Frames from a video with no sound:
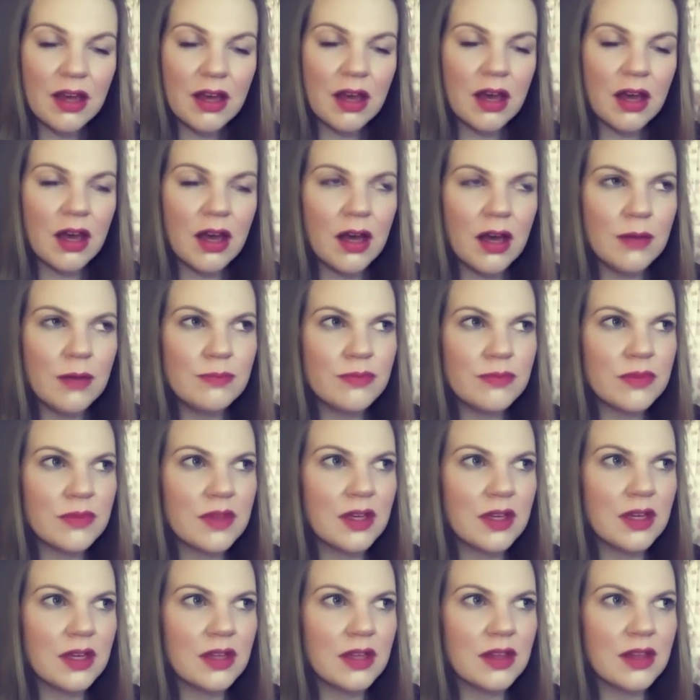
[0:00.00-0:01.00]
Um,
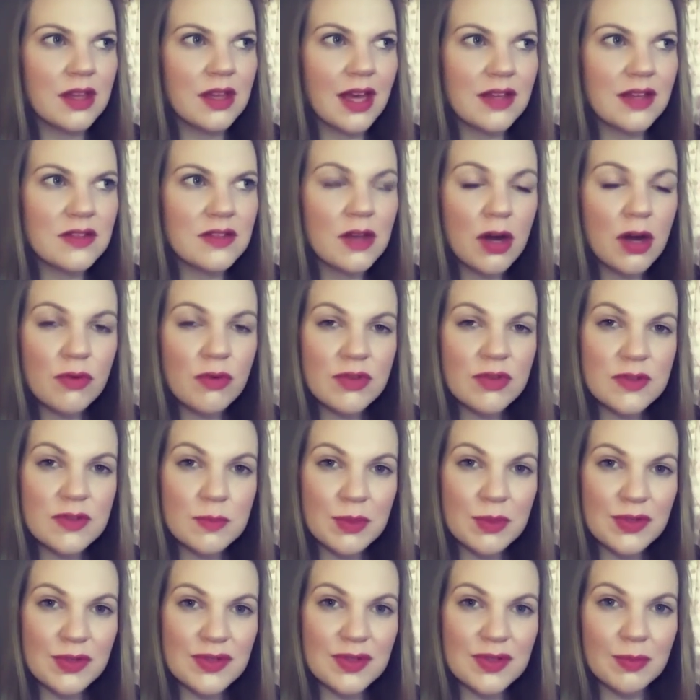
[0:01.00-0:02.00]
that's our
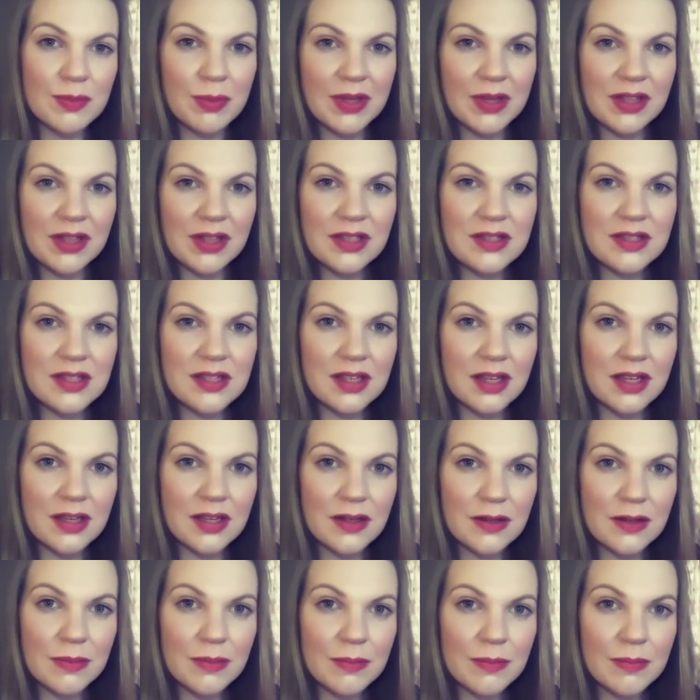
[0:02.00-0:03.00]

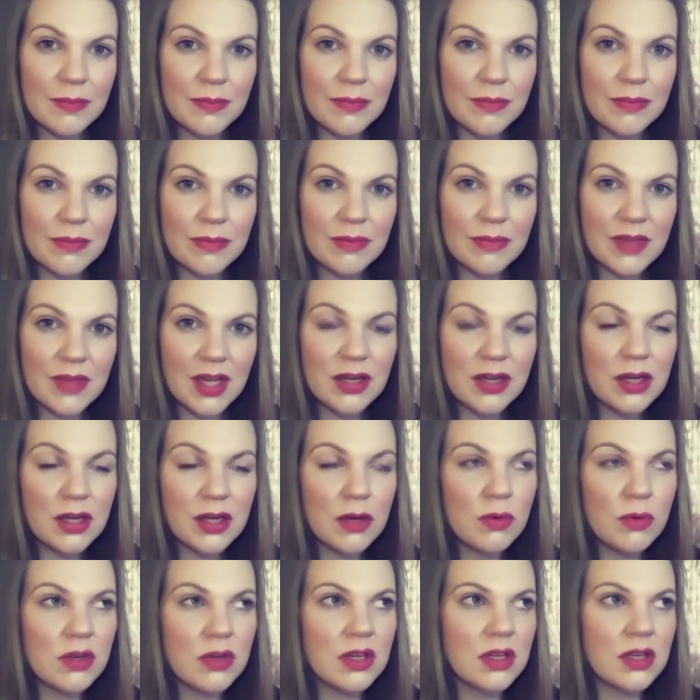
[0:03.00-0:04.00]
responsibility. And no
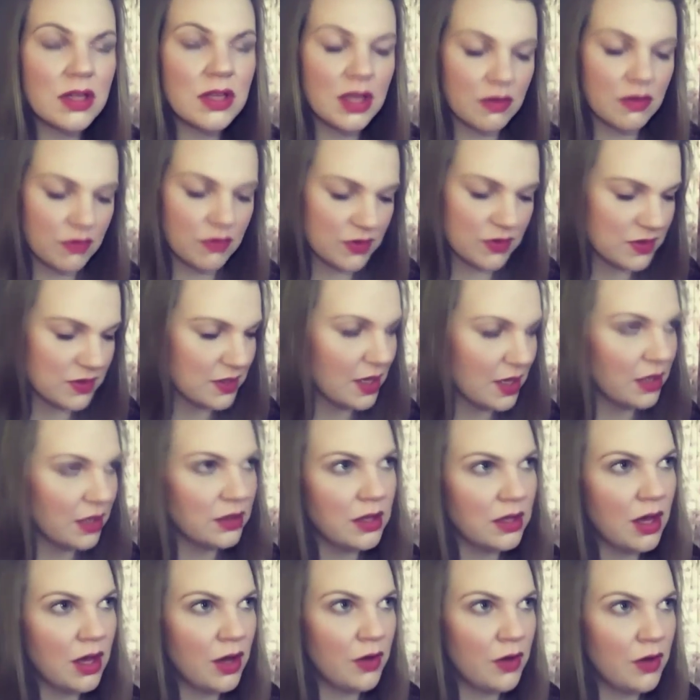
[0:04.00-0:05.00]
one can give us that
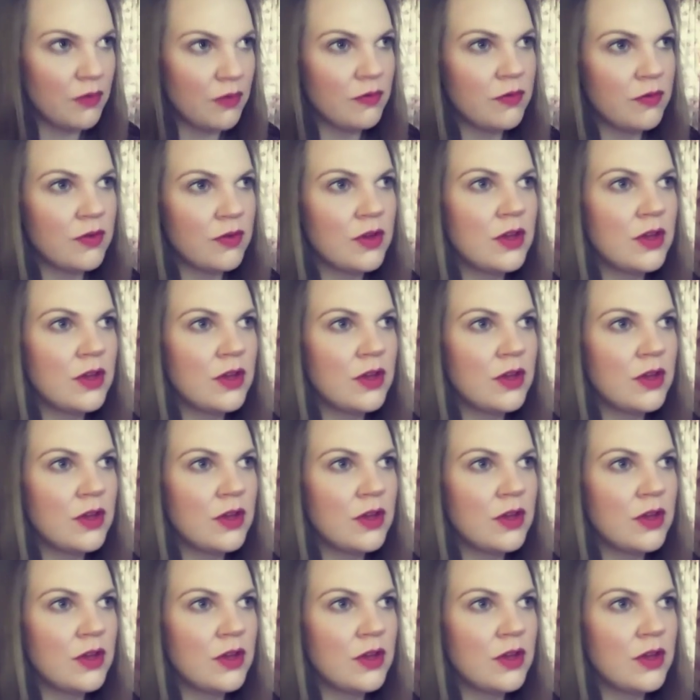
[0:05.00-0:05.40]
love